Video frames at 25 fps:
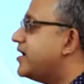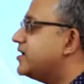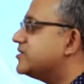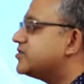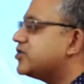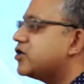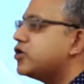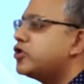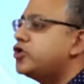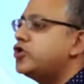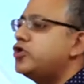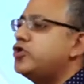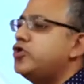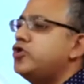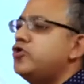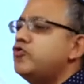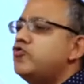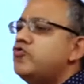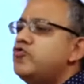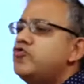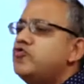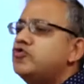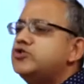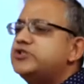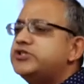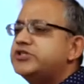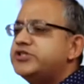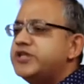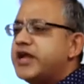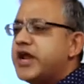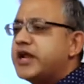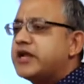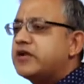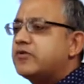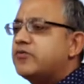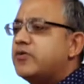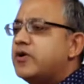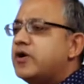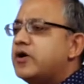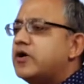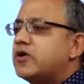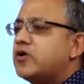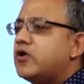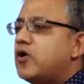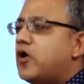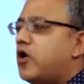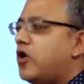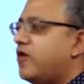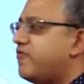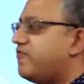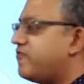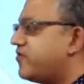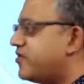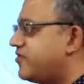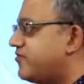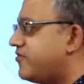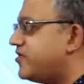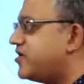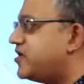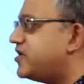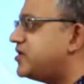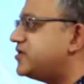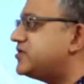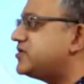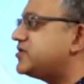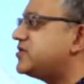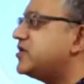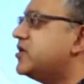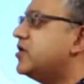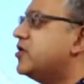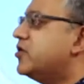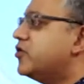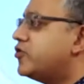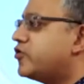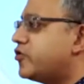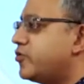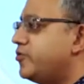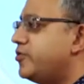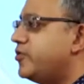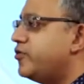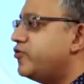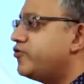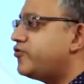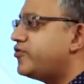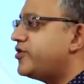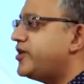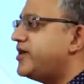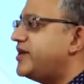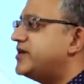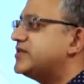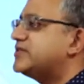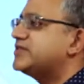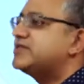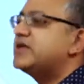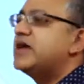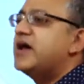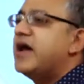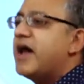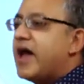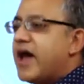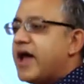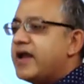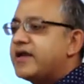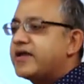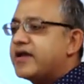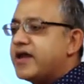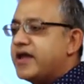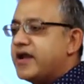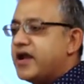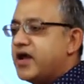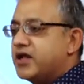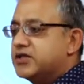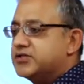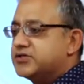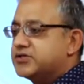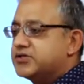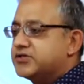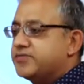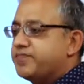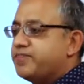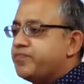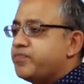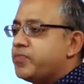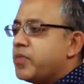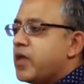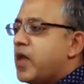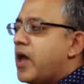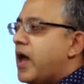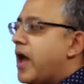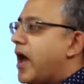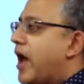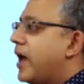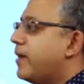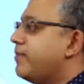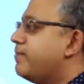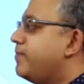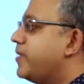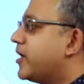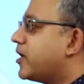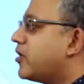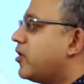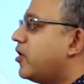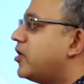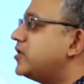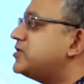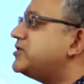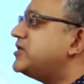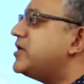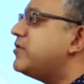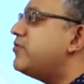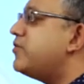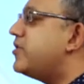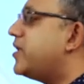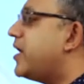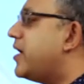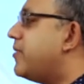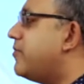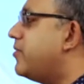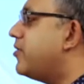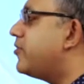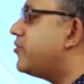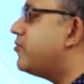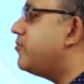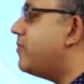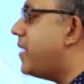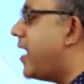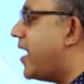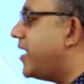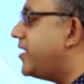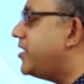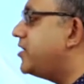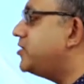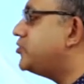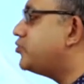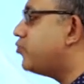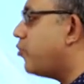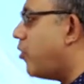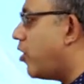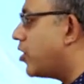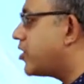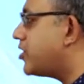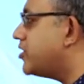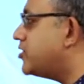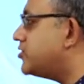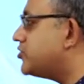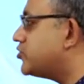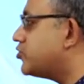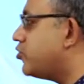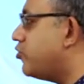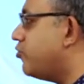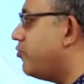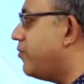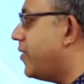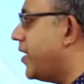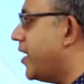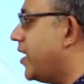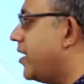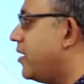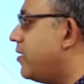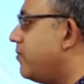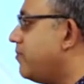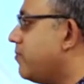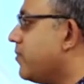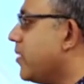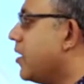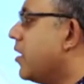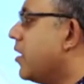is a huge network of rivers, tributaries, and canals. Because they were able to manage water so well,